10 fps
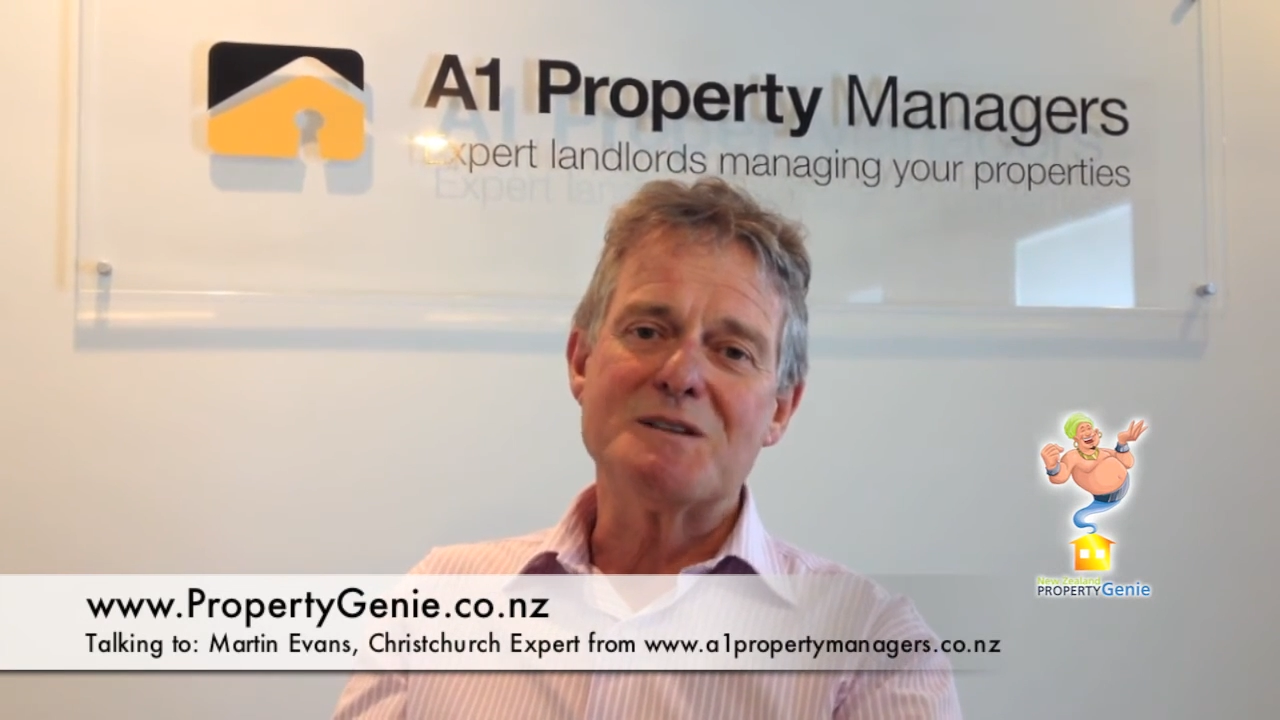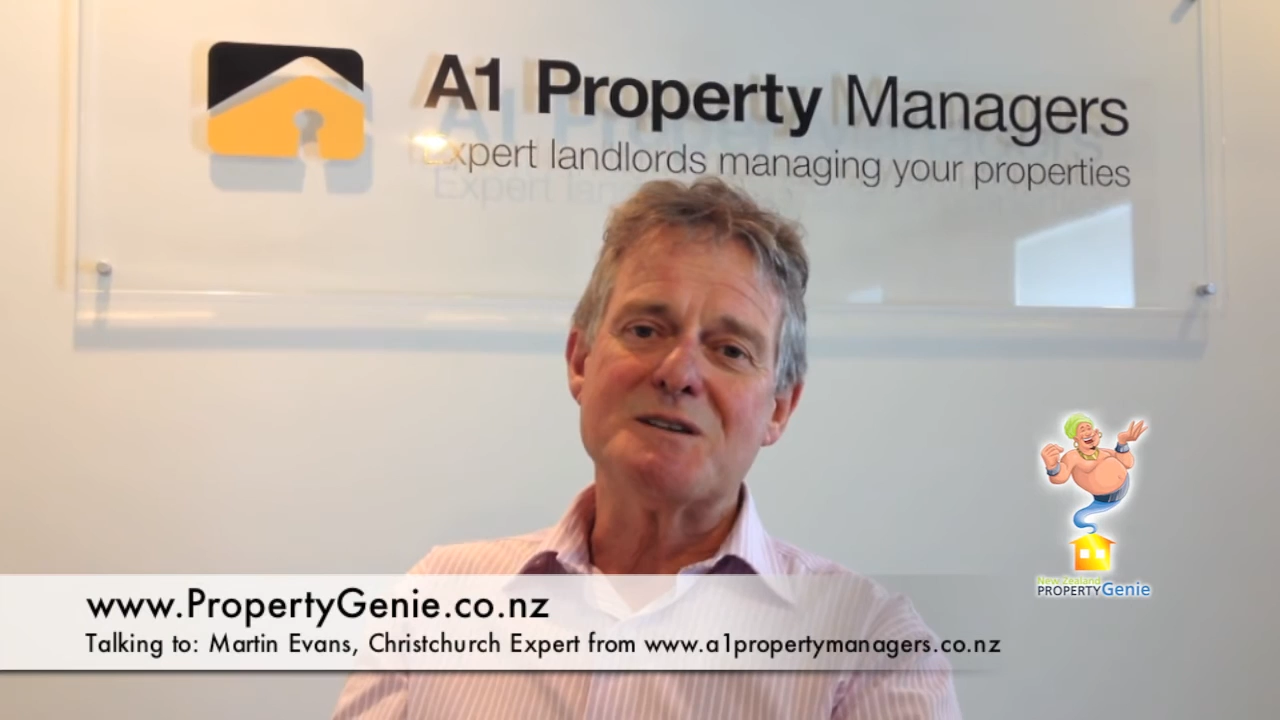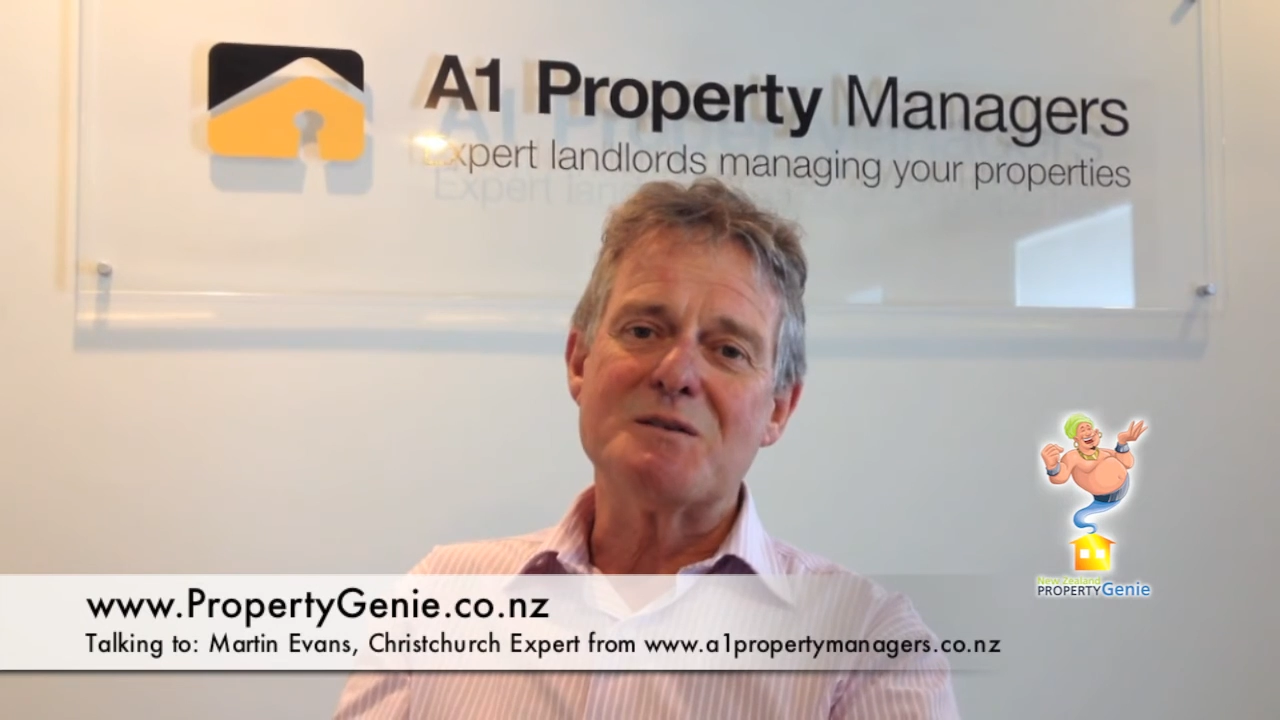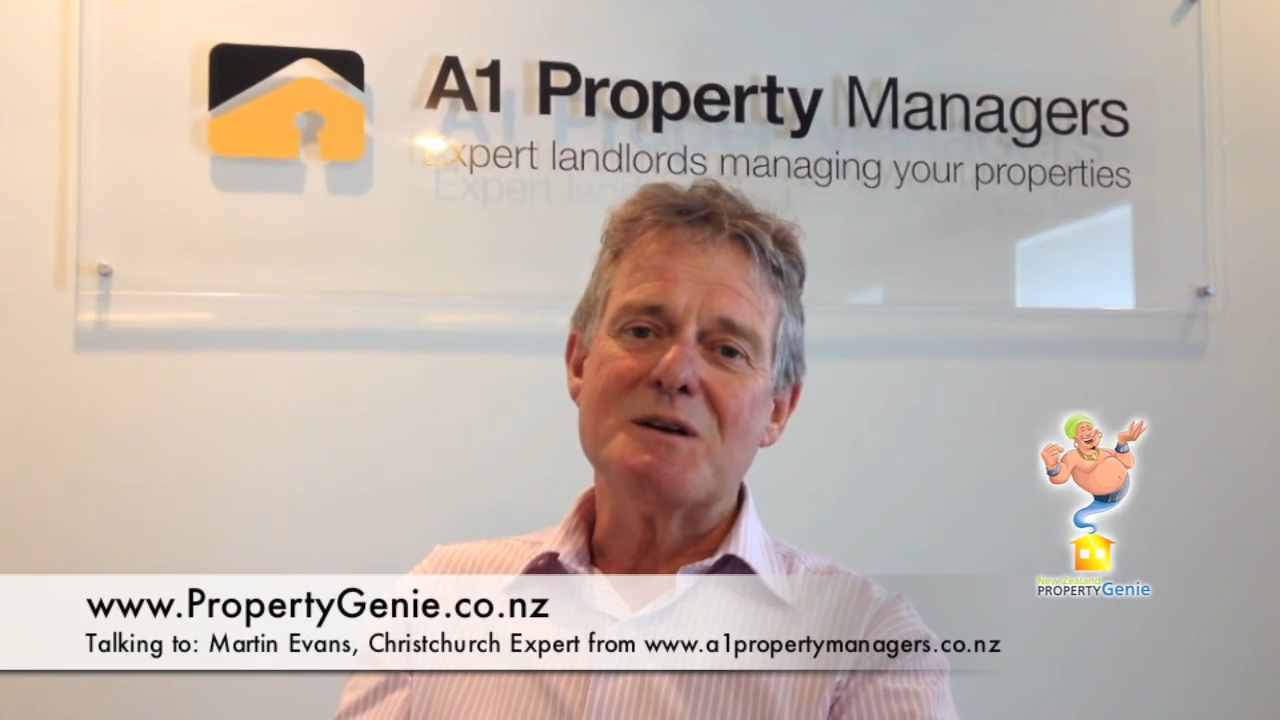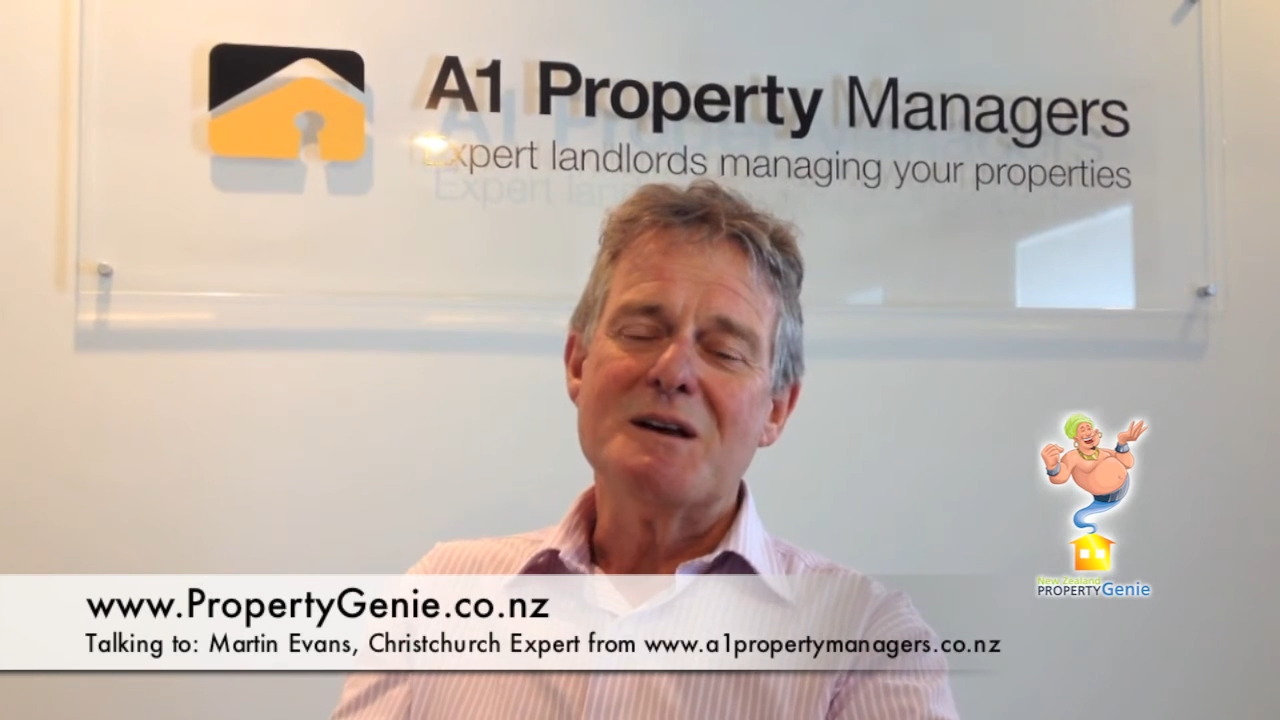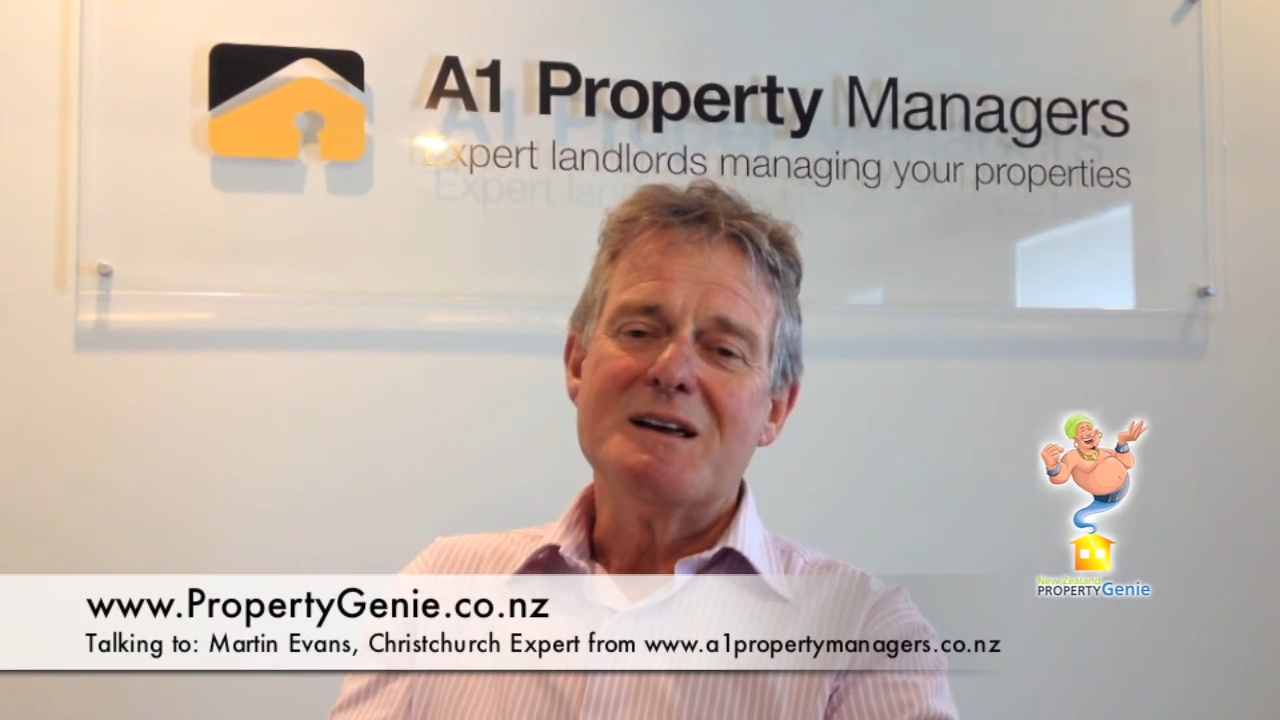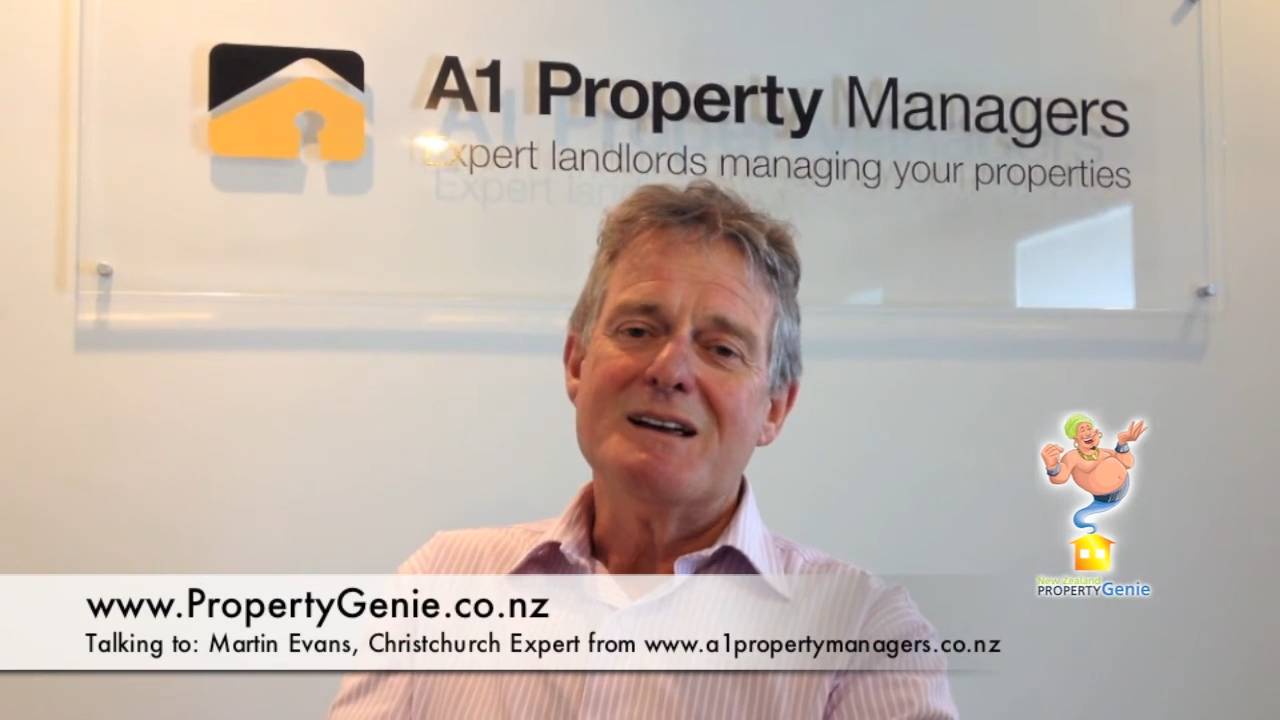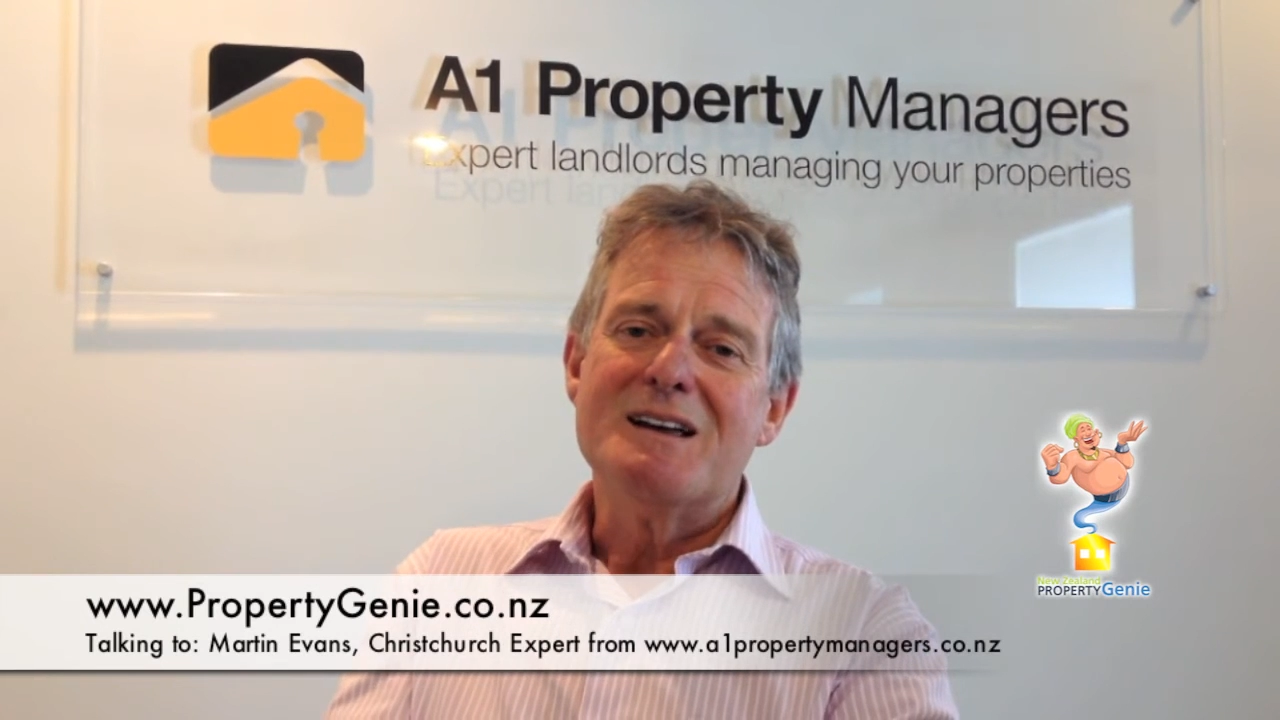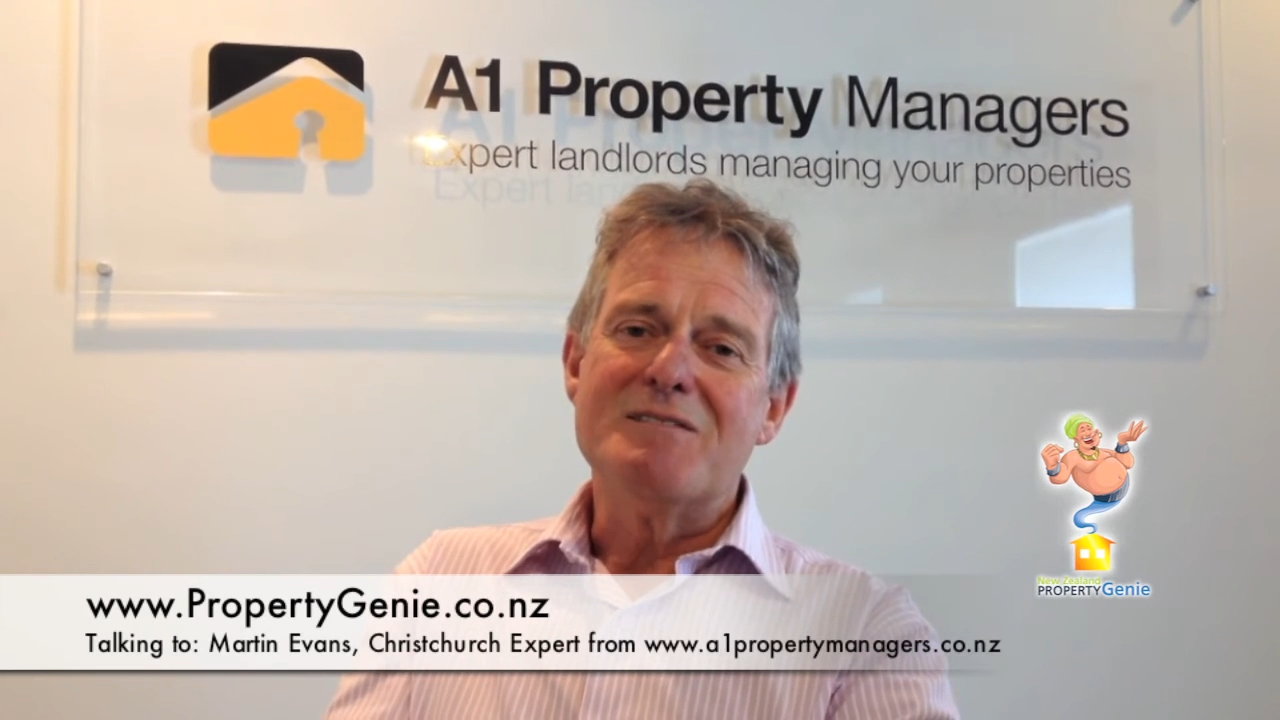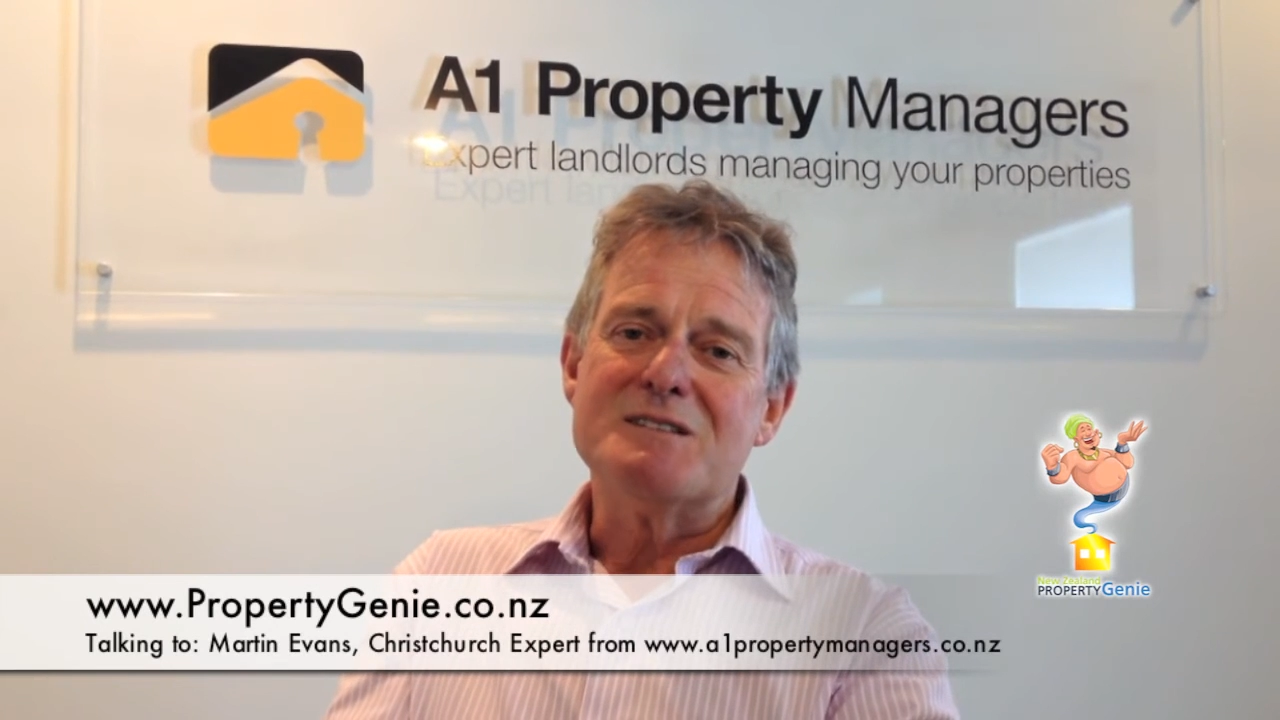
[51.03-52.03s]
So
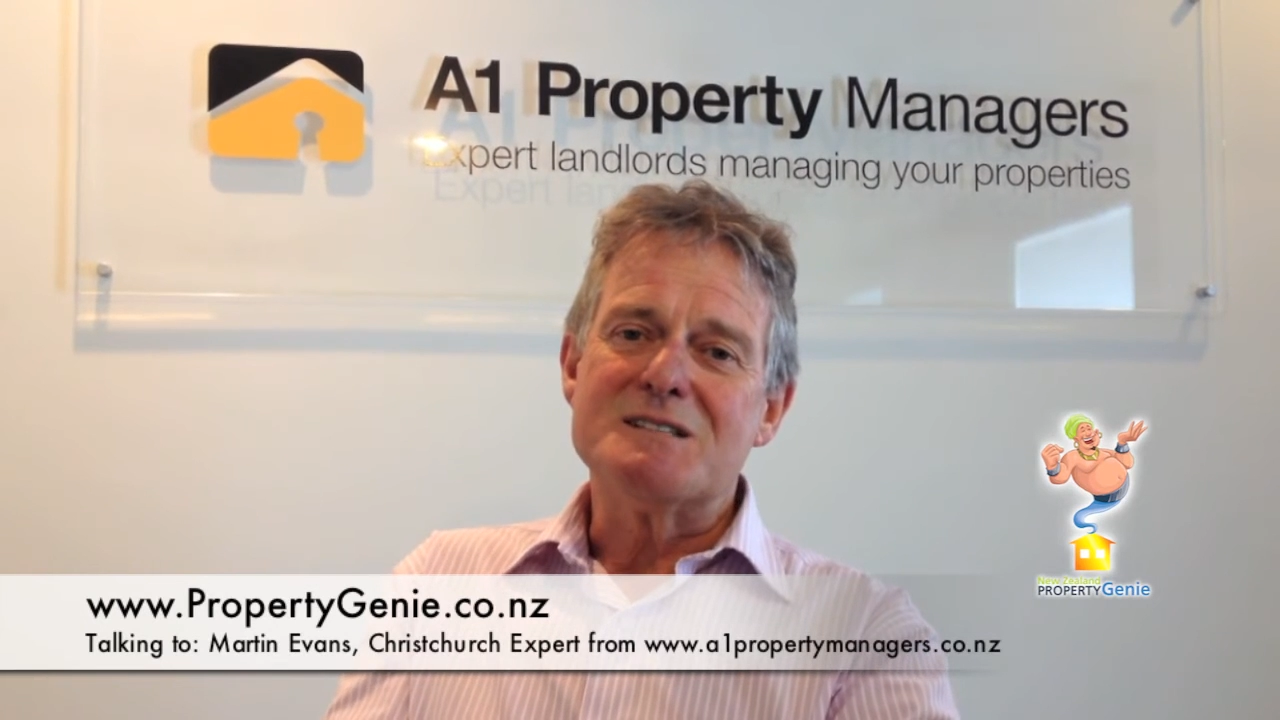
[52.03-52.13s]
if